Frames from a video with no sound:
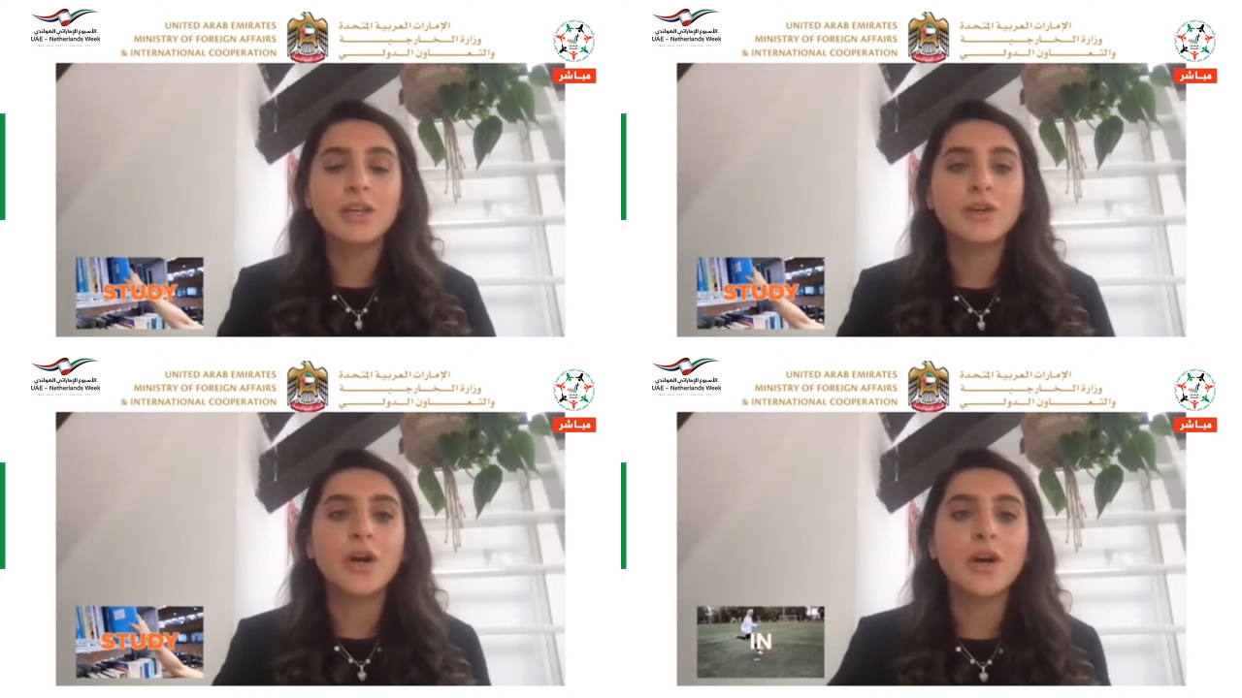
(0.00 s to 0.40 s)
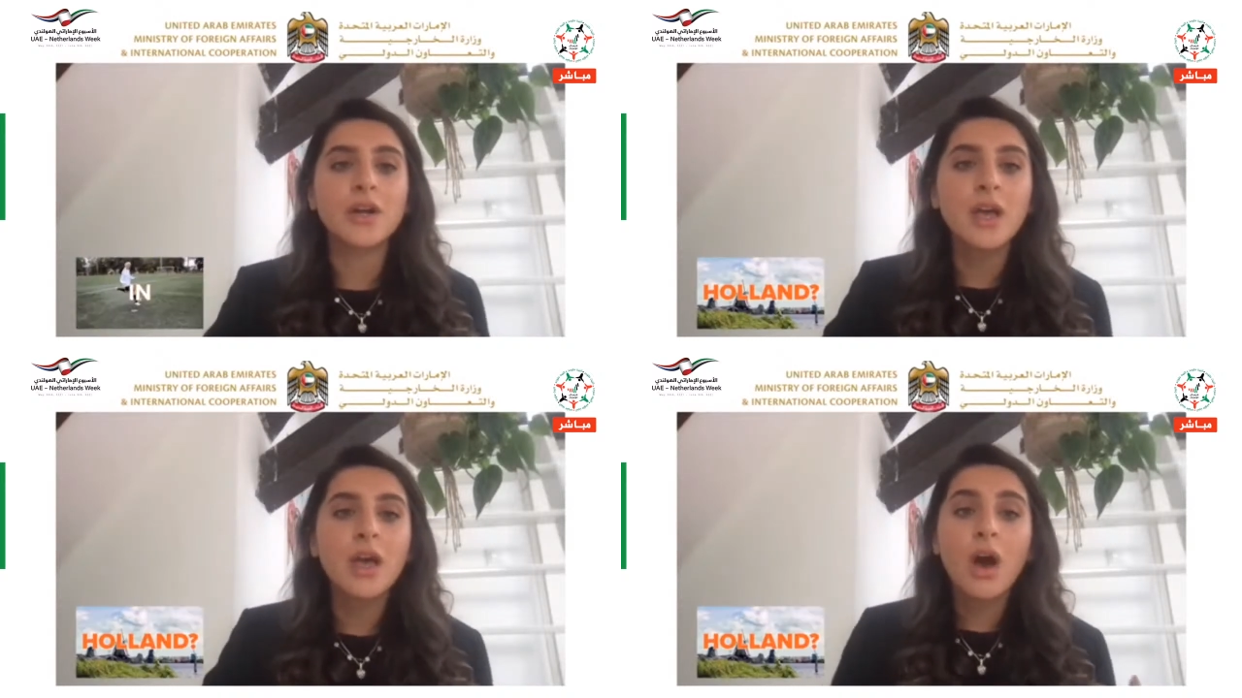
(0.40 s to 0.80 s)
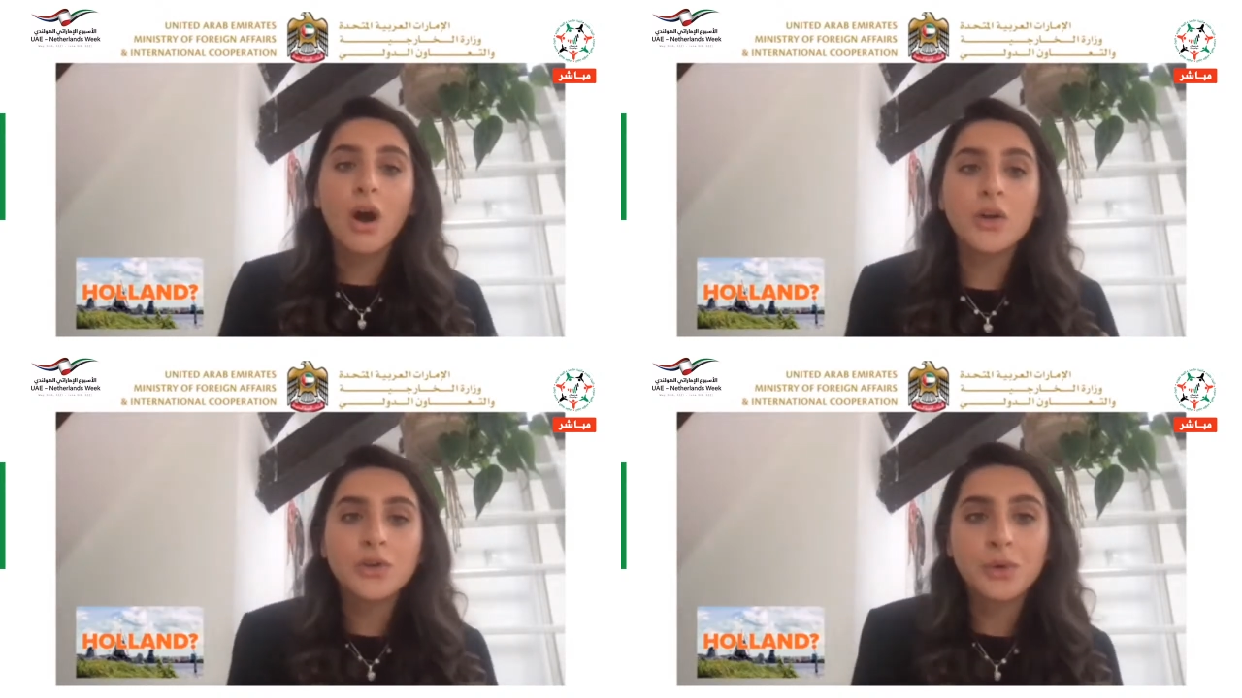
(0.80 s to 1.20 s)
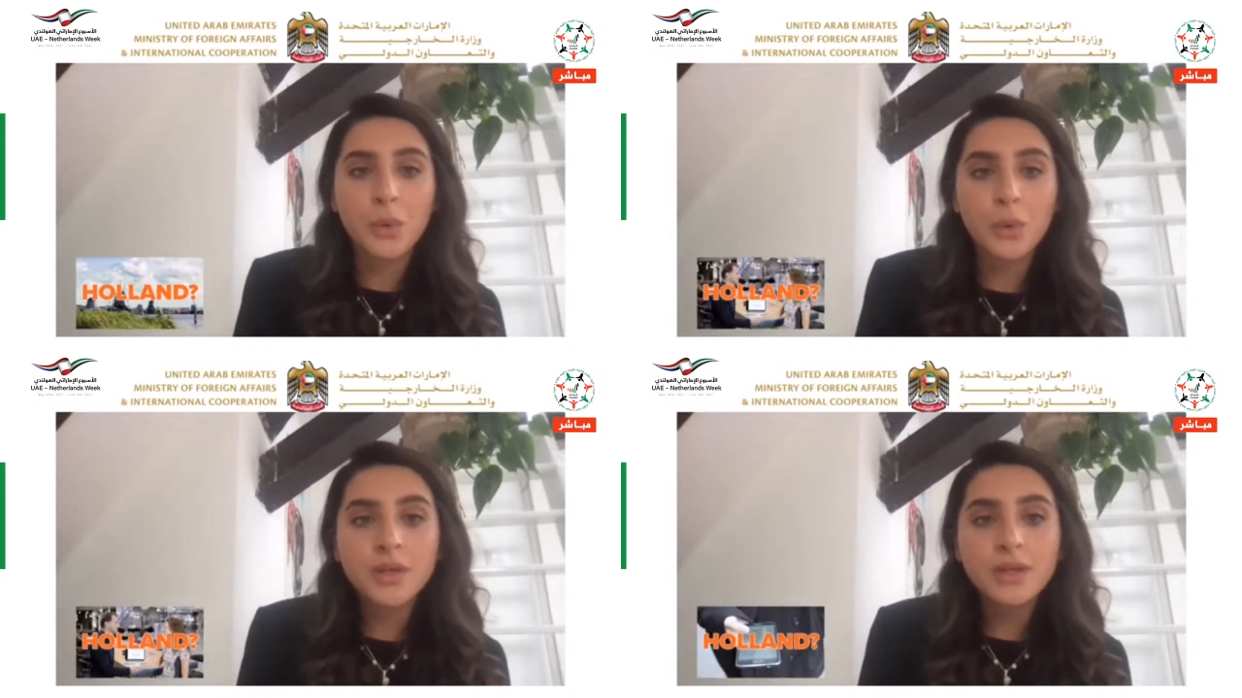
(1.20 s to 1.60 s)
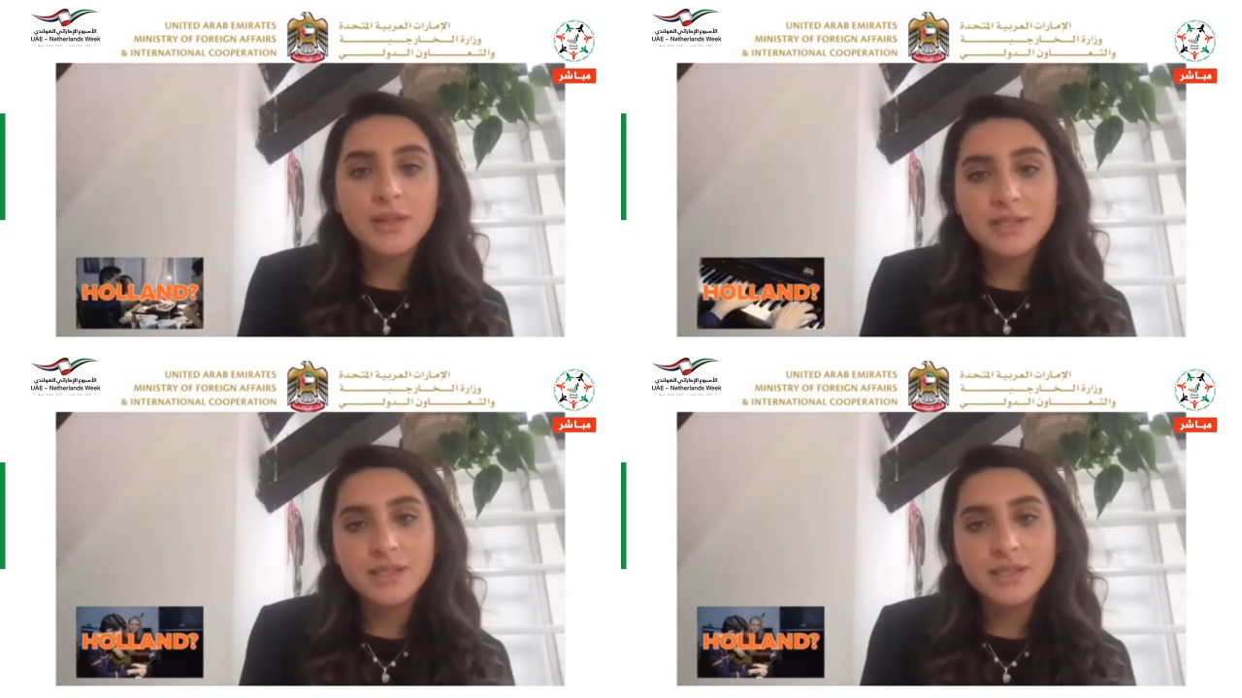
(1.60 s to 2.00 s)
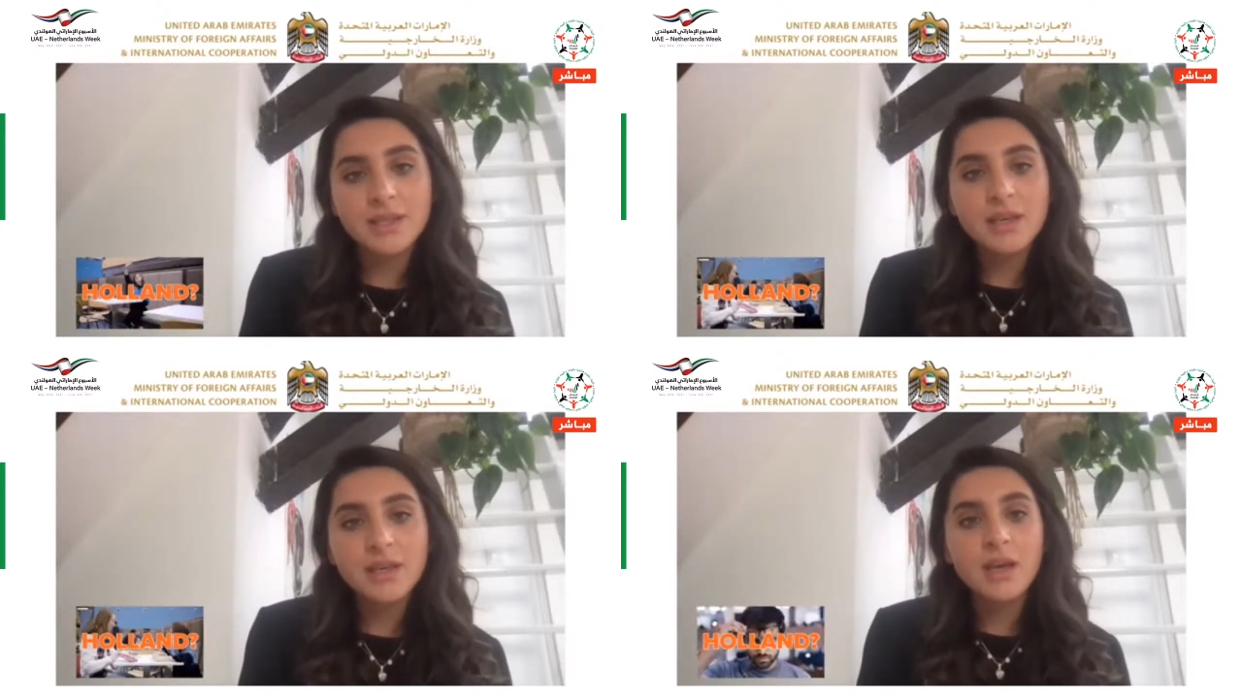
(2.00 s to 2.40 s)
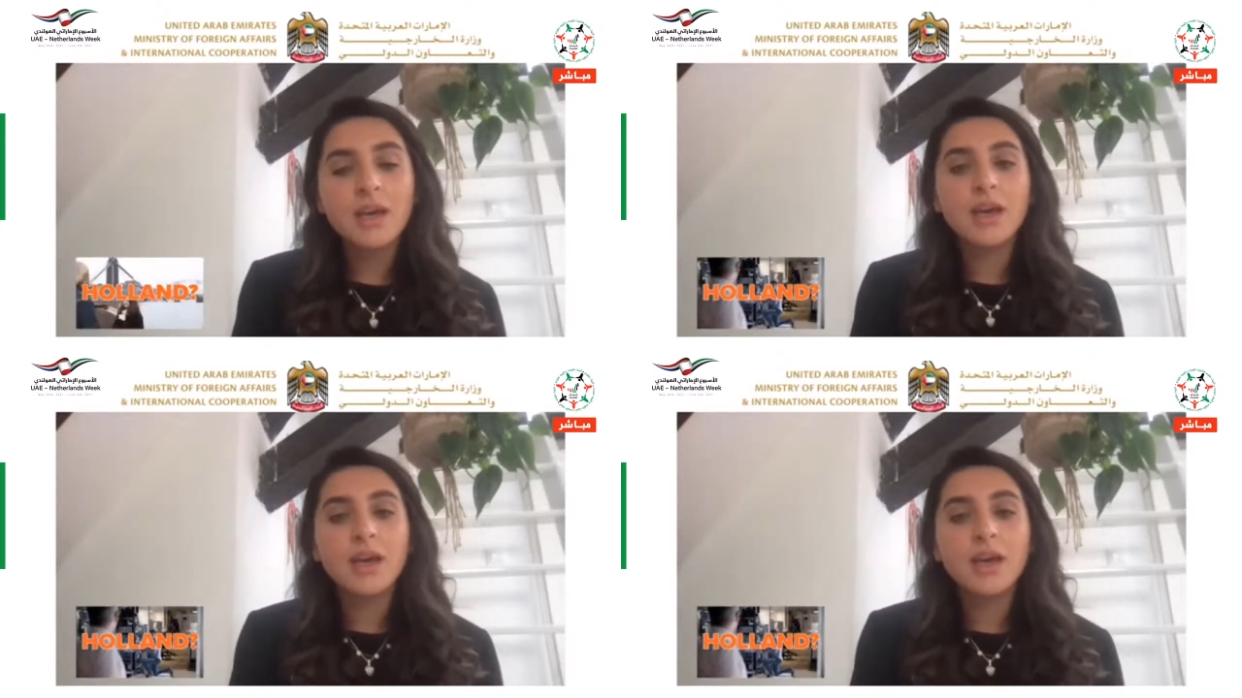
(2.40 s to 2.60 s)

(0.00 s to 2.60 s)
you're not on your own in the city.